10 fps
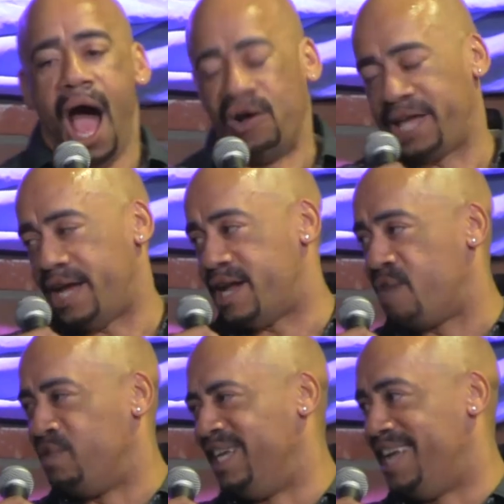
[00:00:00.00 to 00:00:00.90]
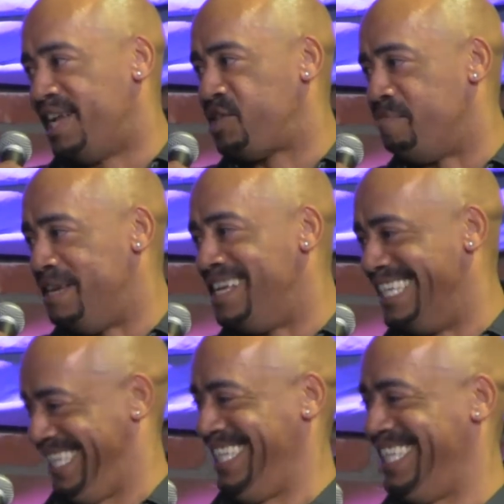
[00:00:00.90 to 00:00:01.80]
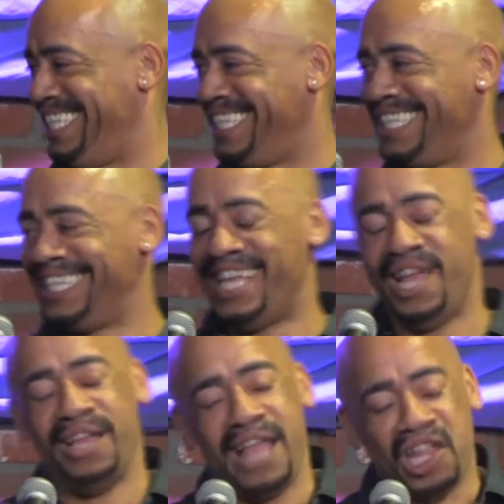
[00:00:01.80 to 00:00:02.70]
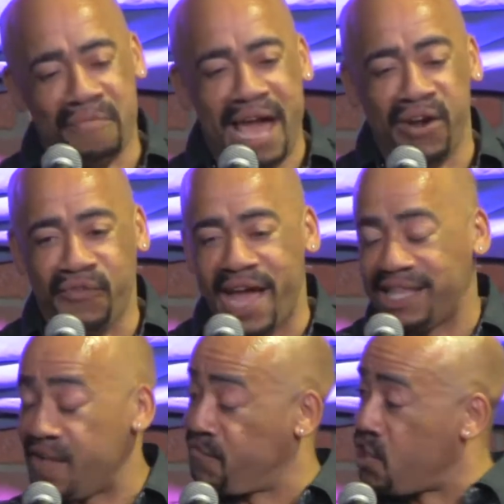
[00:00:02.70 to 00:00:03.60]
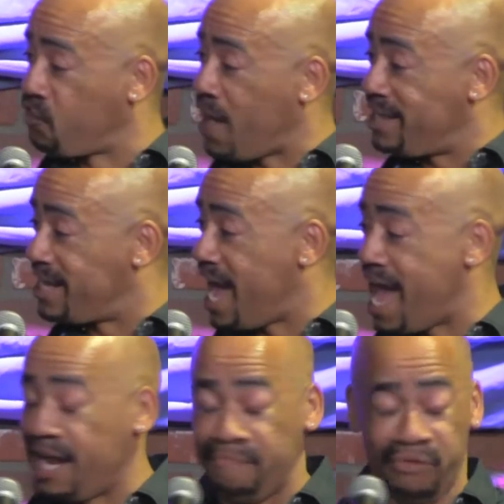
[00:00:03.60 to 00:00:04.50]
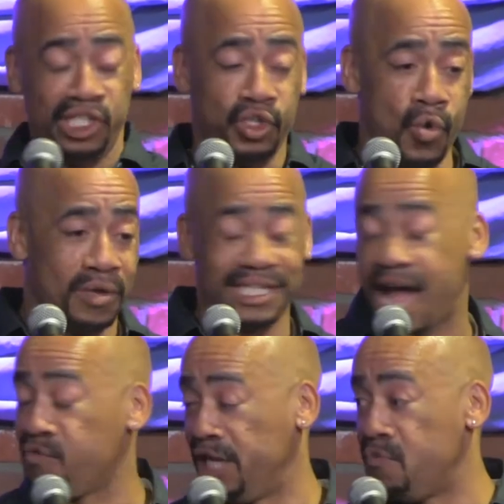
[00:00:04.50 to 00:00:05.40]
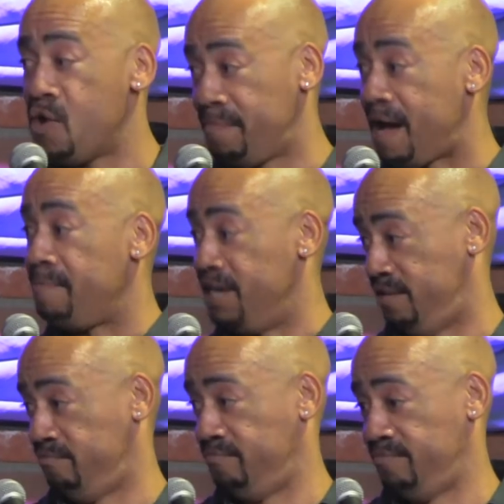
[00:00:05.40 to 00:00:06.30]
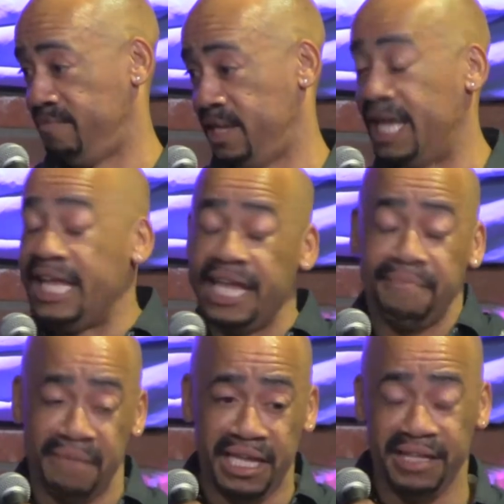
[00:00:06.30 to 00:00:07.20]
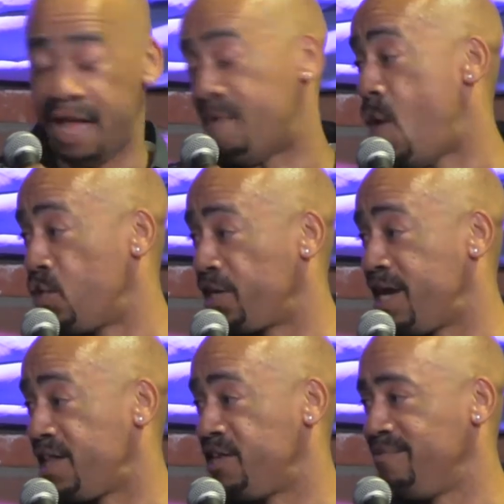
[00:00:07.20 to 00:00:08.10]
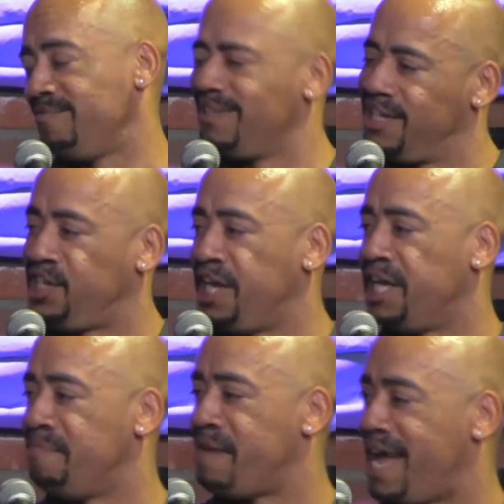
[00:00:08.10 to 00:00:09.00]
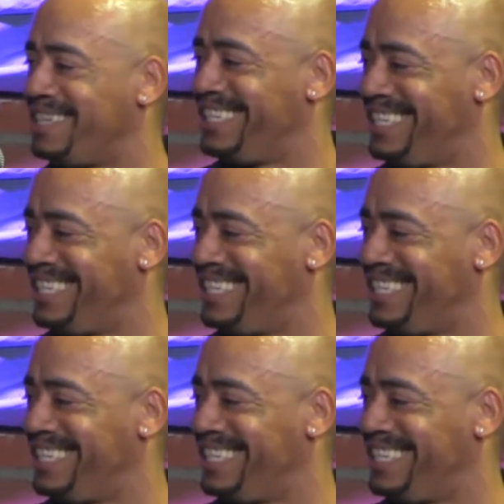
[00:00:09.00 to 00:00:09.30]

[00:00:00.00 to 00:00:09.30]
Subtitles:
Okay, not really gangster me. As a matter of fact, that first fight that I had in preschool was not really won by me. He hit me, and my older cousin, she hit him back.